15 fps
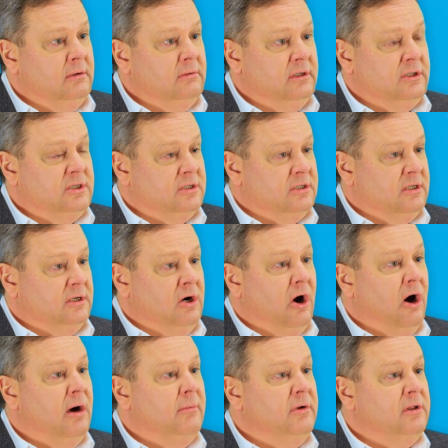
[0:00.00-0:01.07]
which is the
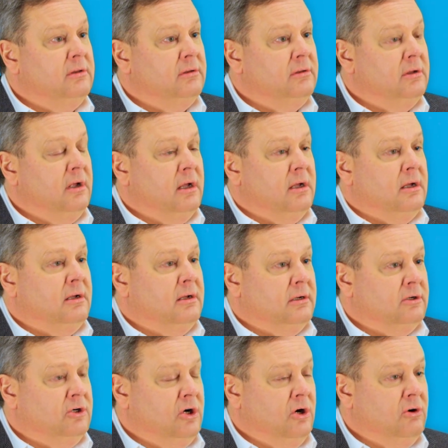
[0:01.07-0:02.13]
common
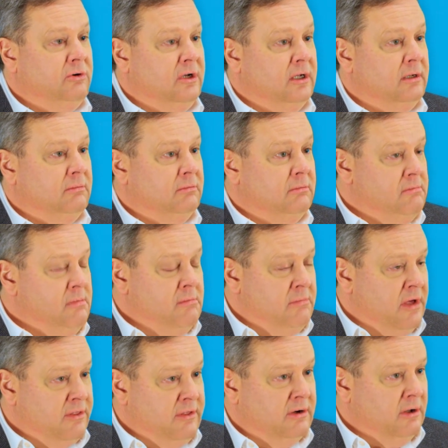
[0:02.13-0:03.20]
coding
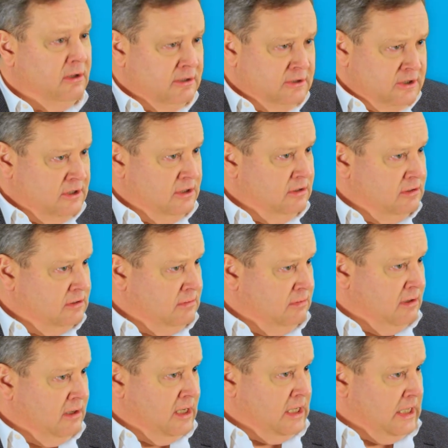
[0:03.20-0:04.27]
methodology used
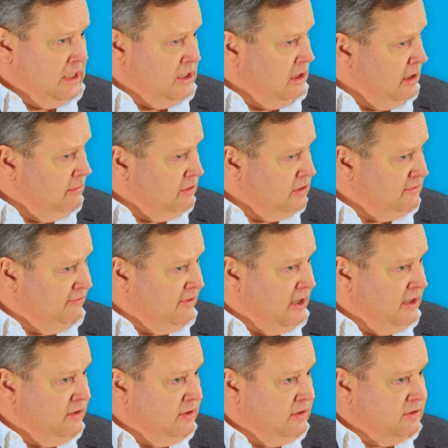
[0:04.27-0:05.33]
by e-commerce
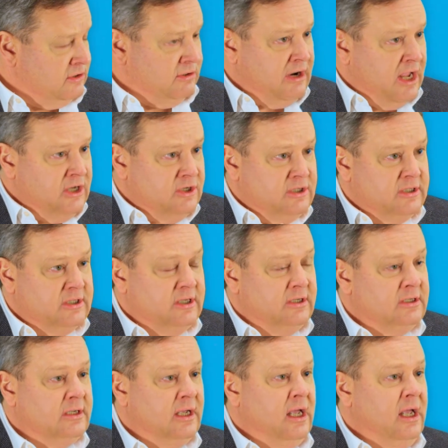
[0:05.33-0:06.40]
vendors or agencies,